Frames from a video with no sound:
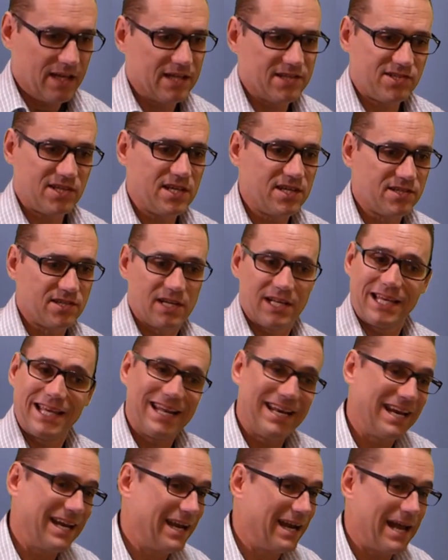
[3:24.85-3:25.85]
It's easy to
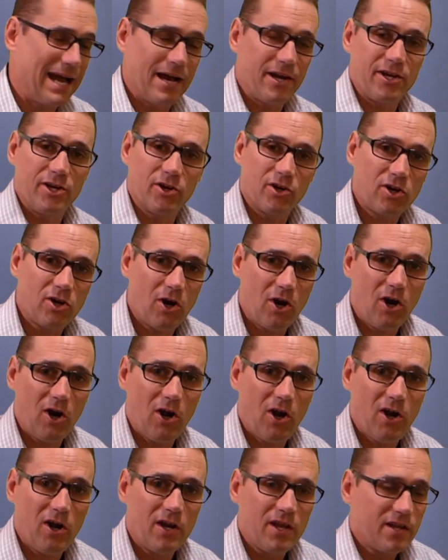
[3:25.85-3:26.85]
get in and out of your
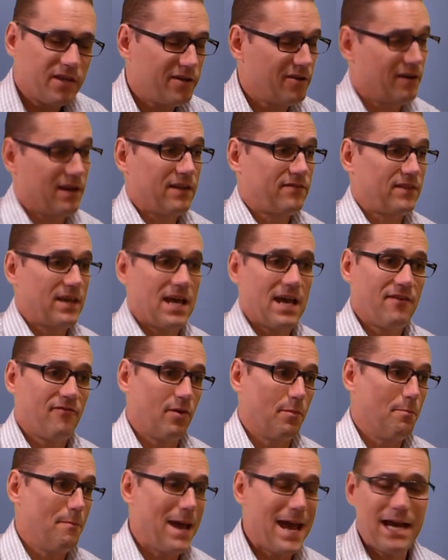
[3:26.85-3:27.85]
car. You don't have to
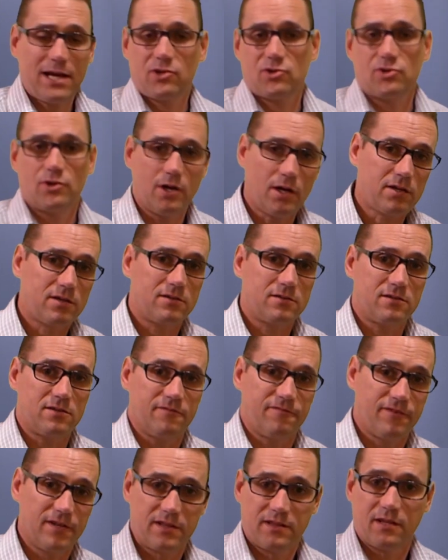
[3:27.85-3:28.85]
have a Mack truck
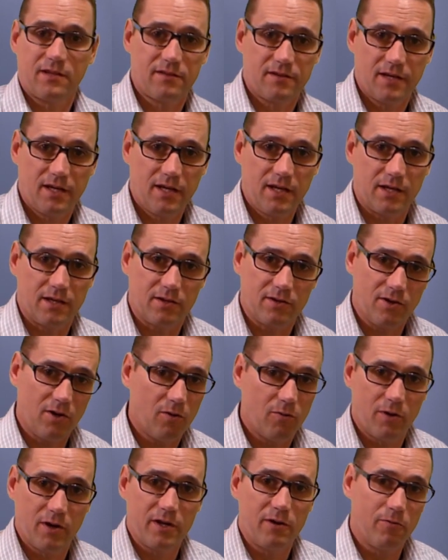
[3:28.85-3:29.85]
to fit the thing and
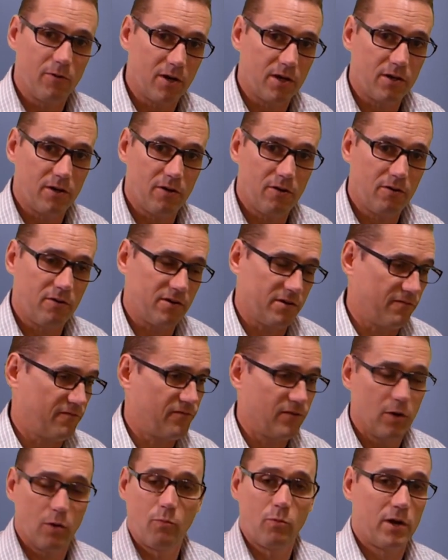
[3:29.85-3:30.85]
go where you want to go to
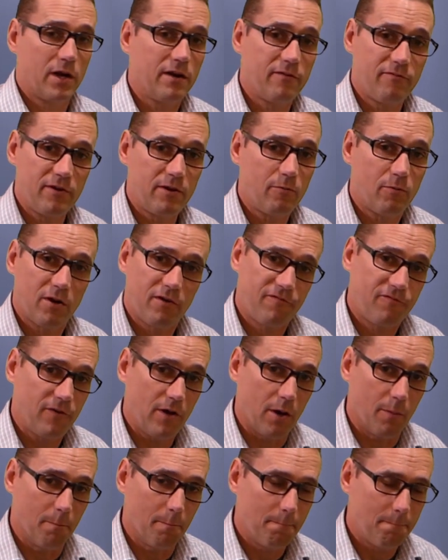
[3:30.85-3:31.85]
film whatever you want to
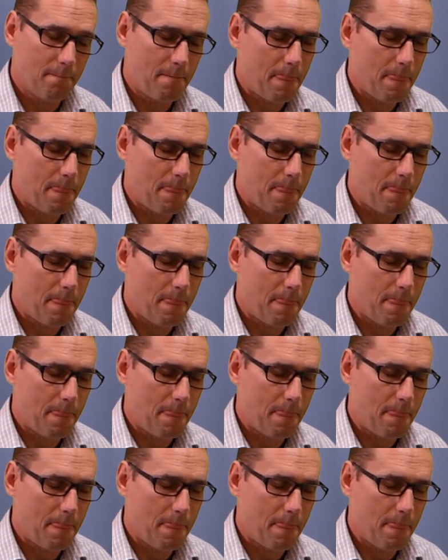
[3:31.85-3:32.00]
film.